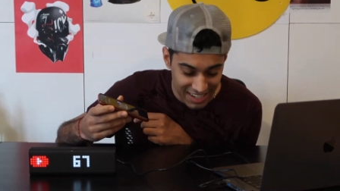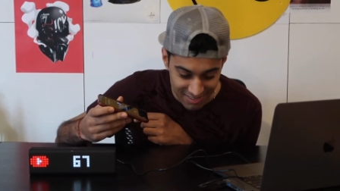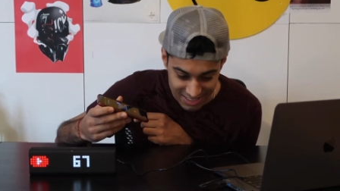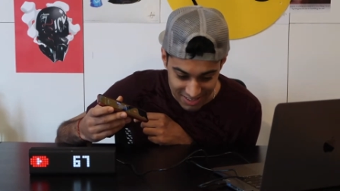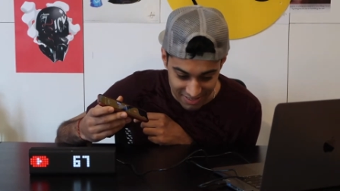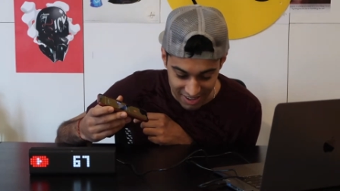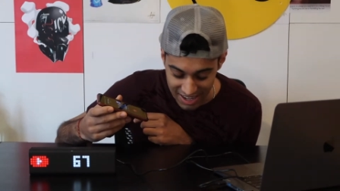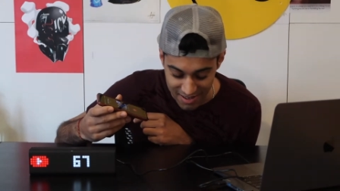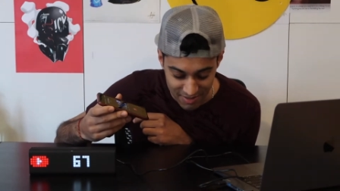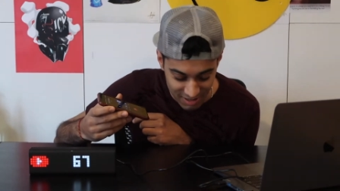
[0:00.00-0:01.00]
help with something right
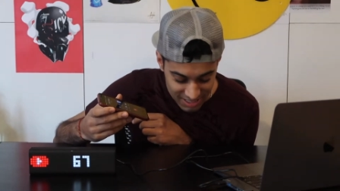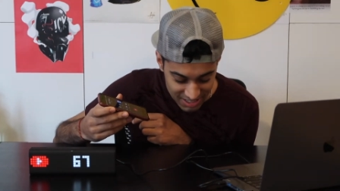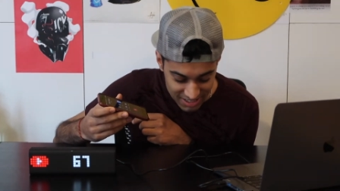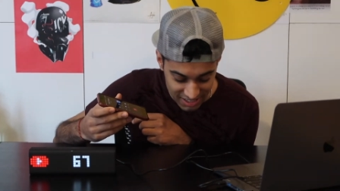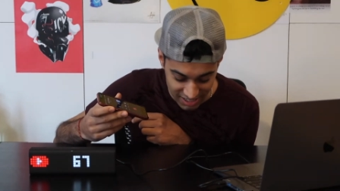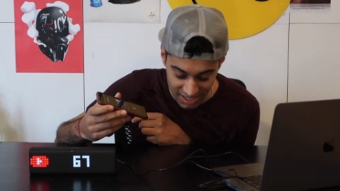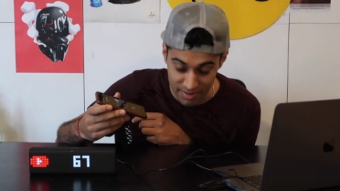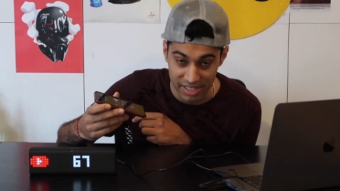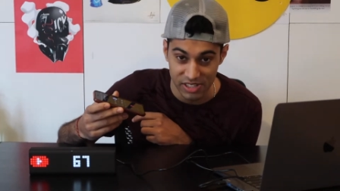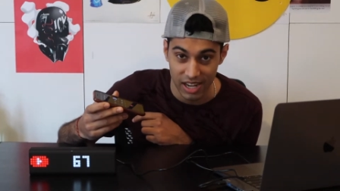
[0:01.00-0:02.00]
now, but what's going on? You're gonna
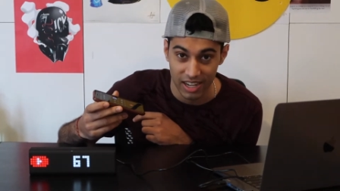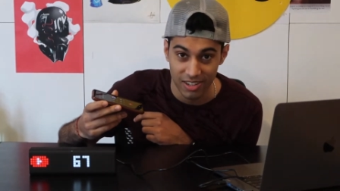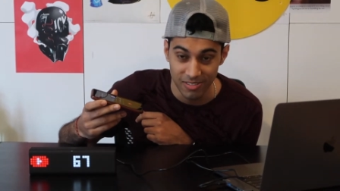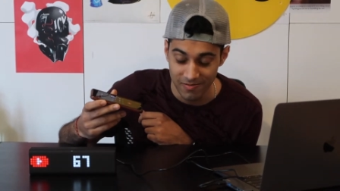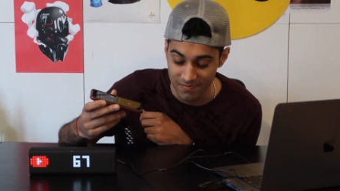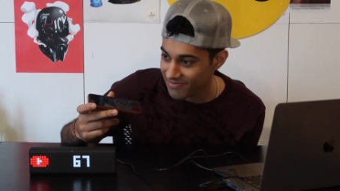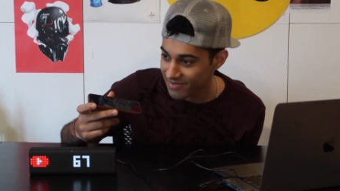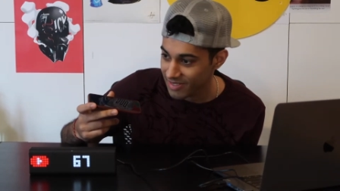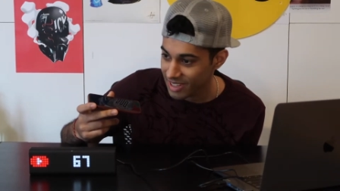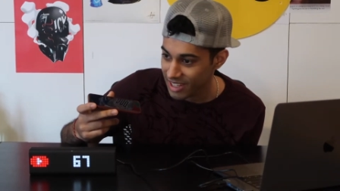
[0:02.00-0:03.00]
be in Chicago?
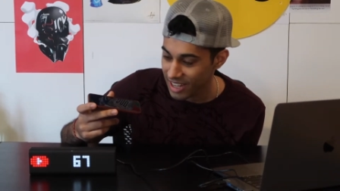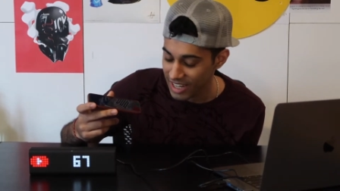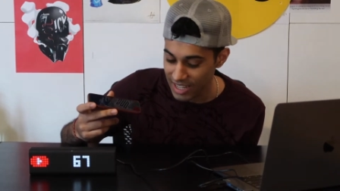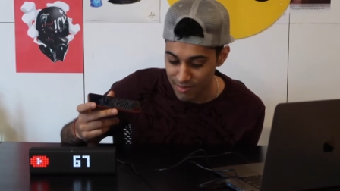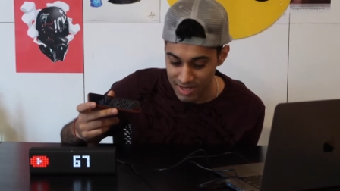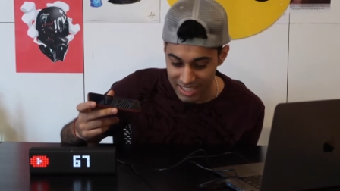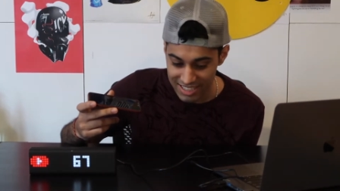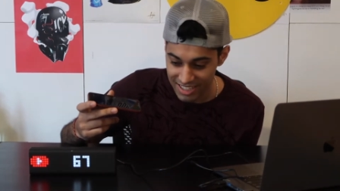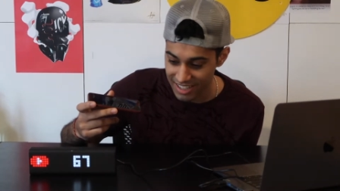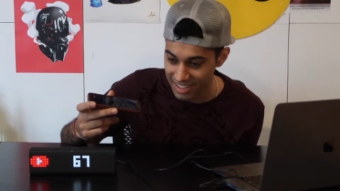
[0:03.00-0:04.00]
Oh. Any
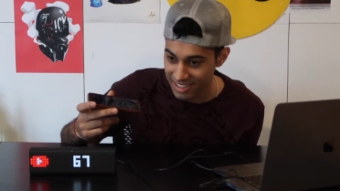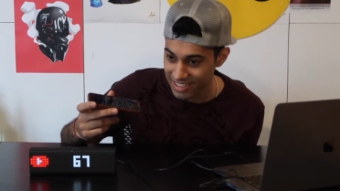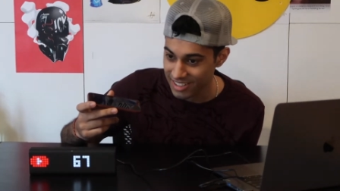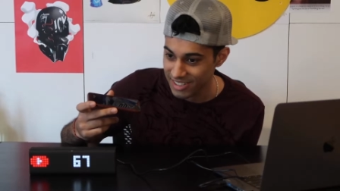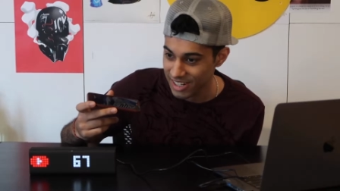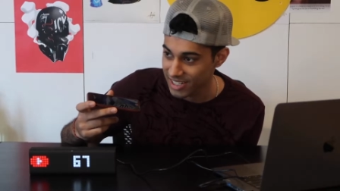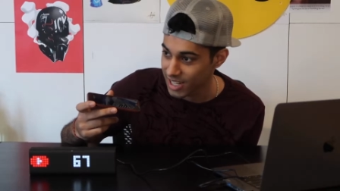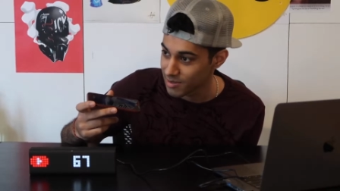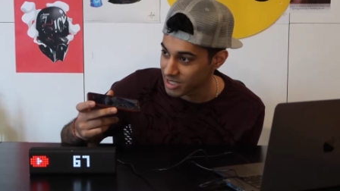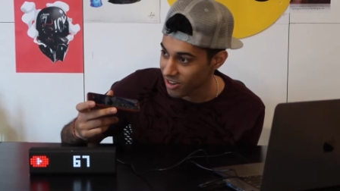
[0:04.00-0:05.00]
updates to, the, to the John
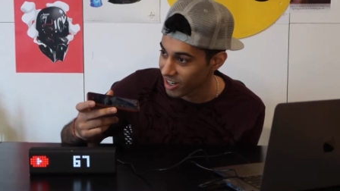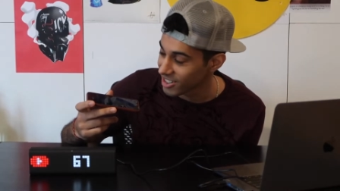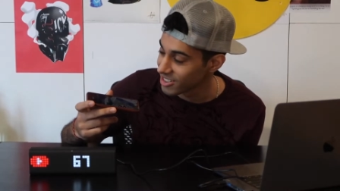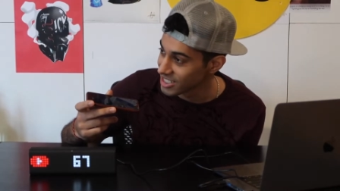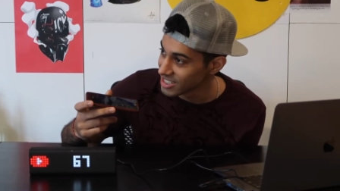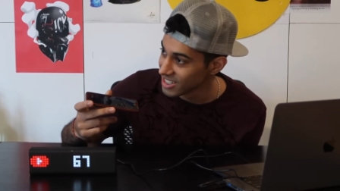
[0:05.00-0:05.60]
Thomas Chronicles?